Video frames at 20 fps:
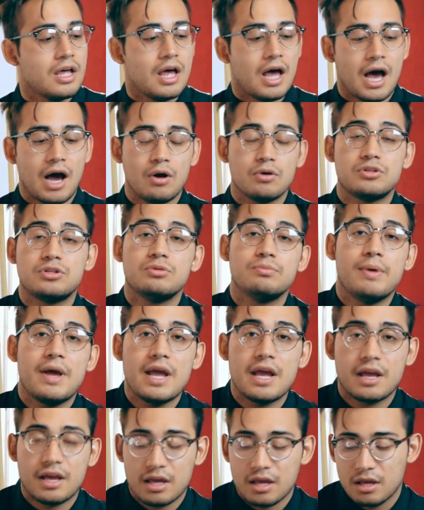how to
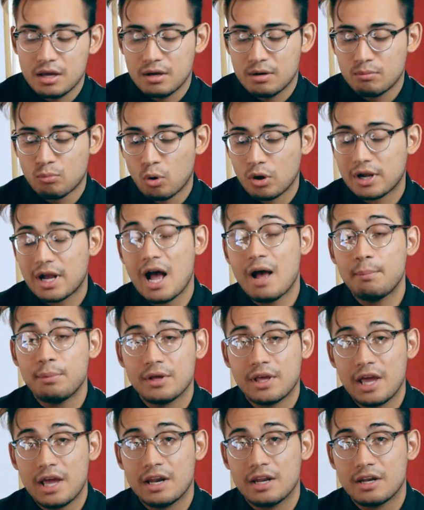make more
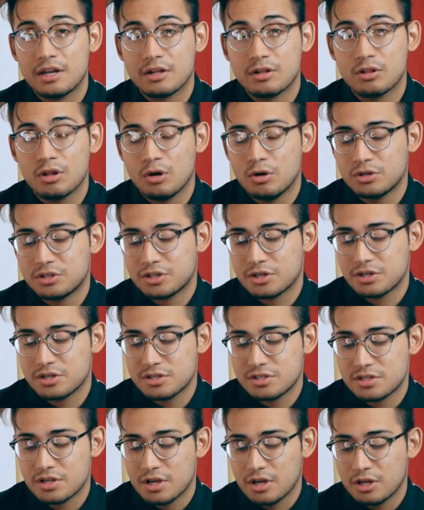complicated
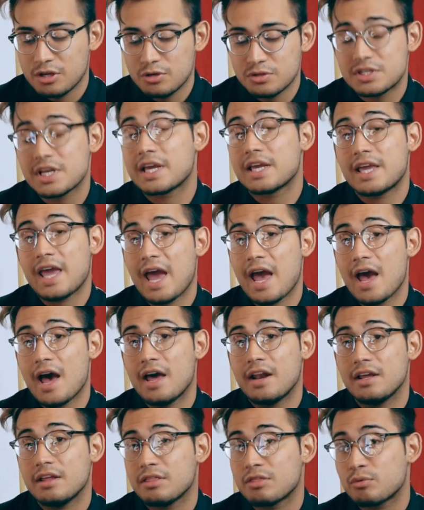enclosures using
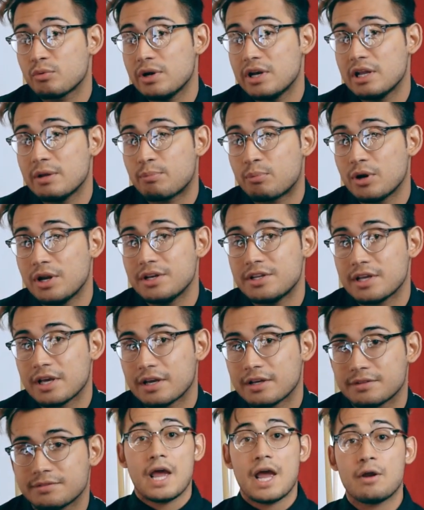CAD and 3D
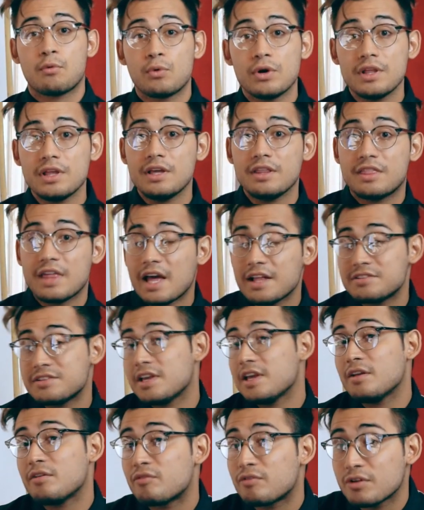printing. And really that's
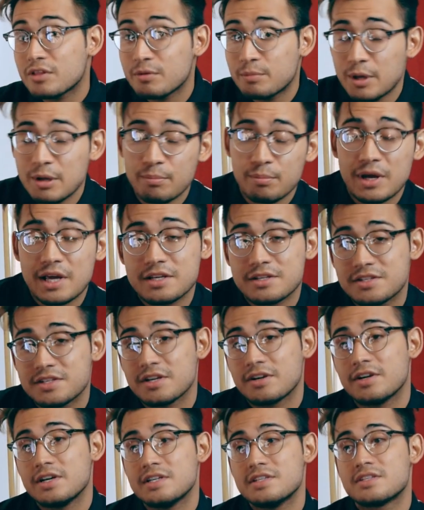it for the BitBase
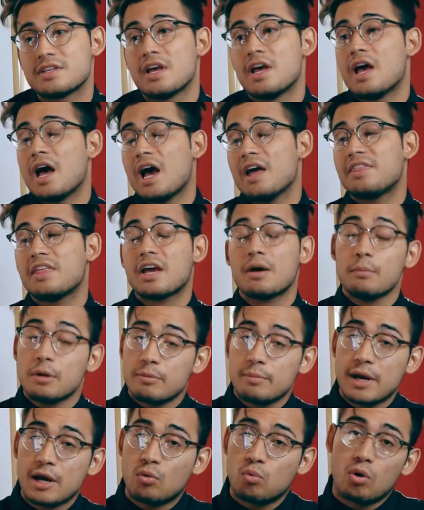series. I think I'm gonna
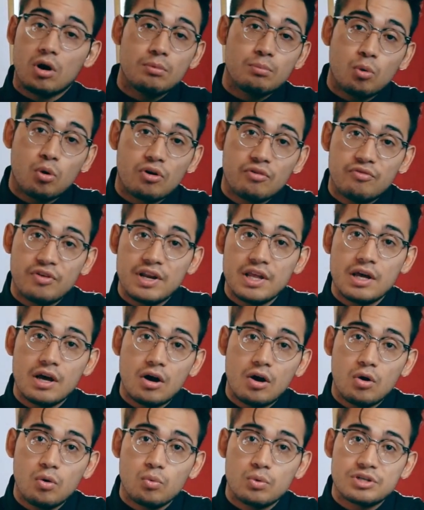make one more
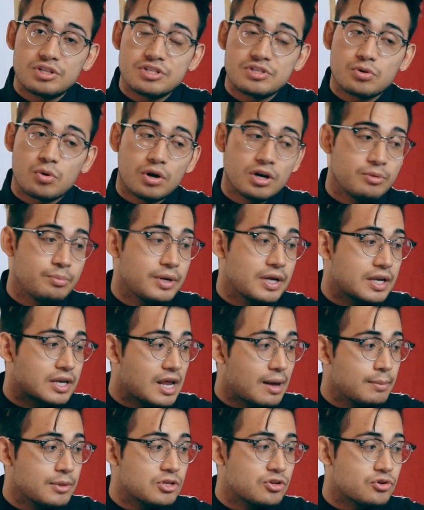video, which is going to be a
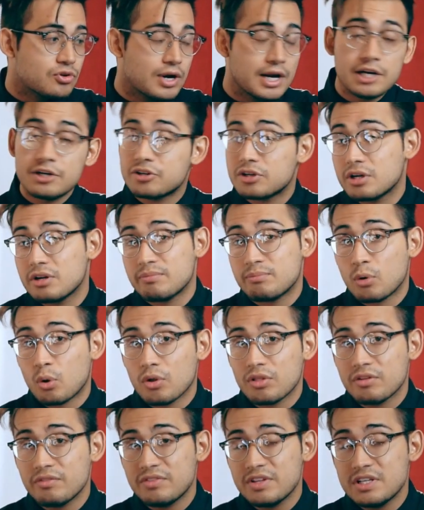demonstration of
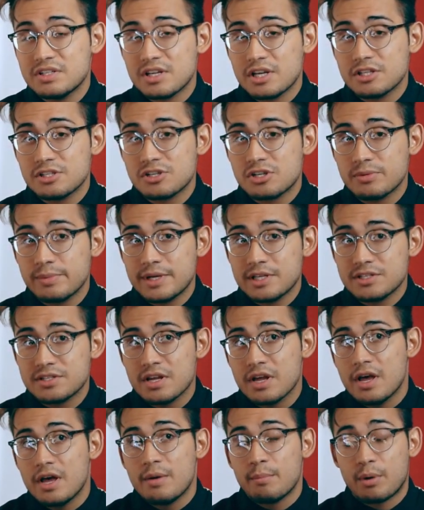both of these
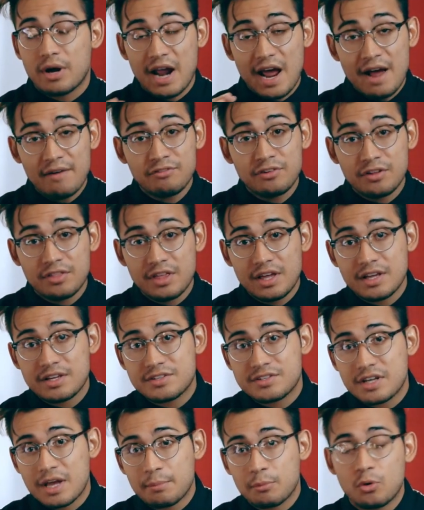instruments, but after
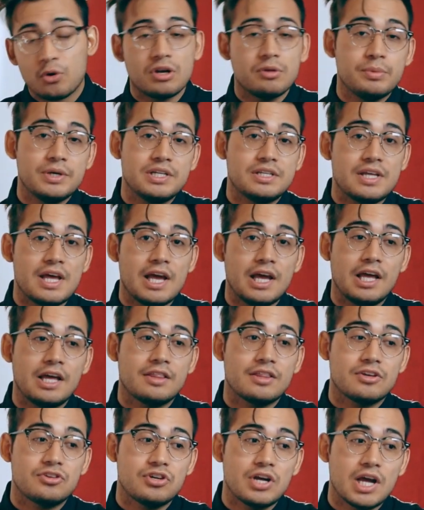this, I'm going to be
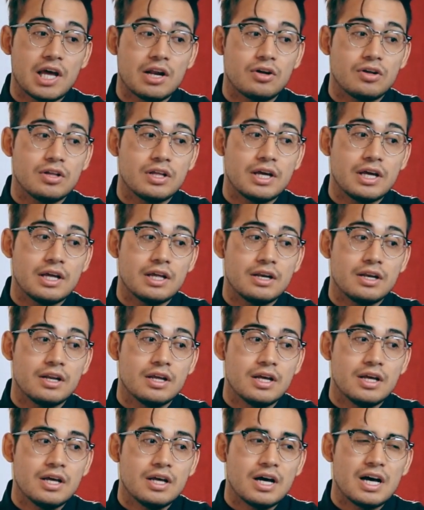taking the channel in
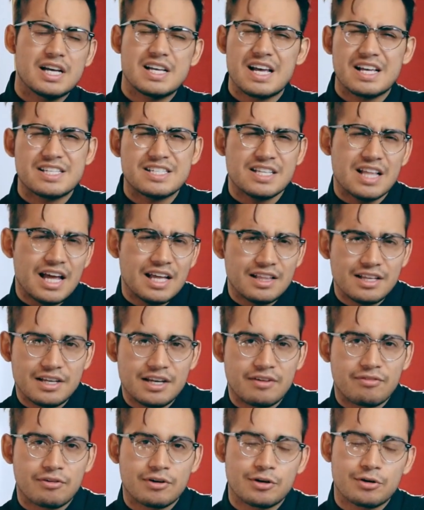a slightly
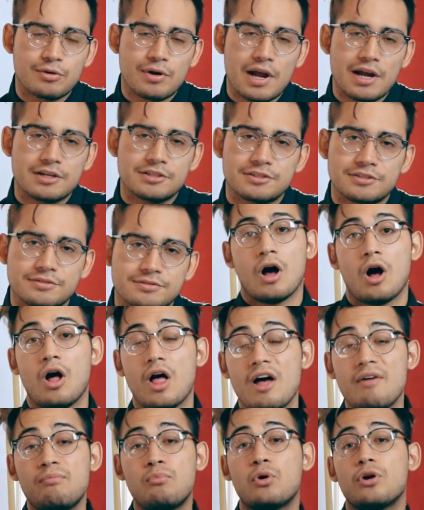different direction. I'll
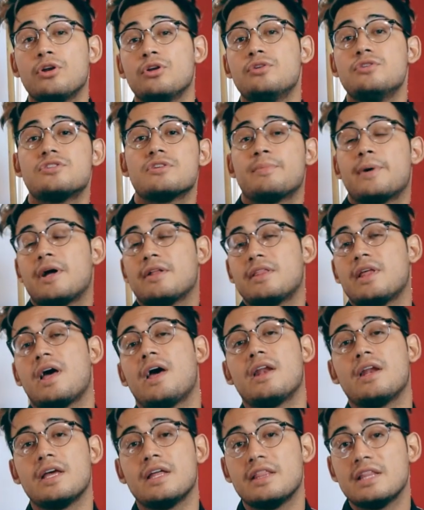have more news about
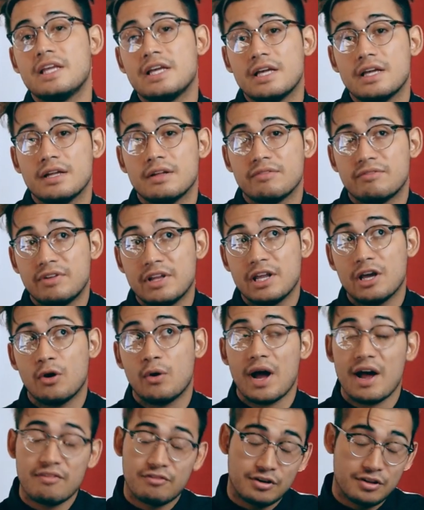that in the video
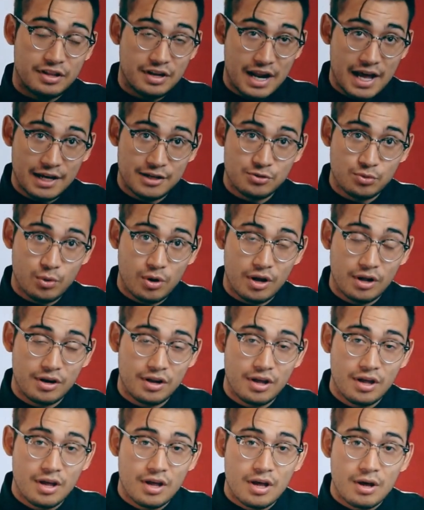after the next
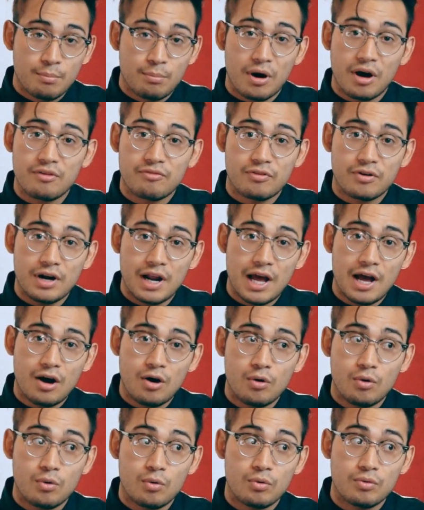one, but for
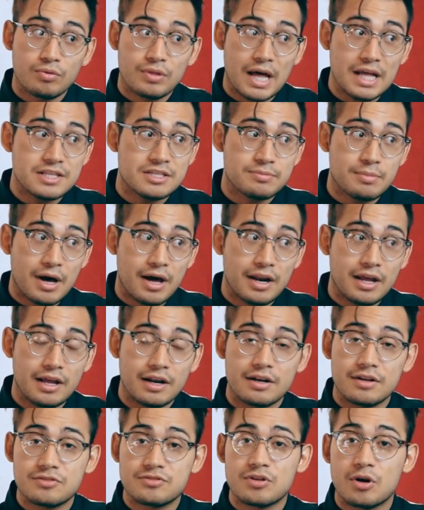now, that's about
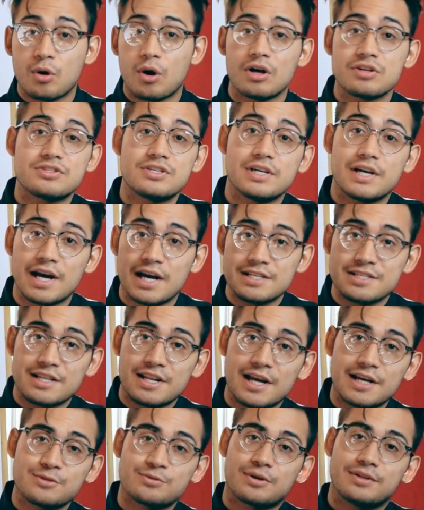it. So I'll see you guys in the
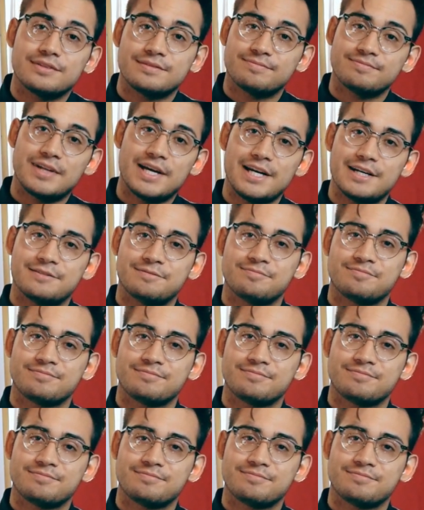next one. Later.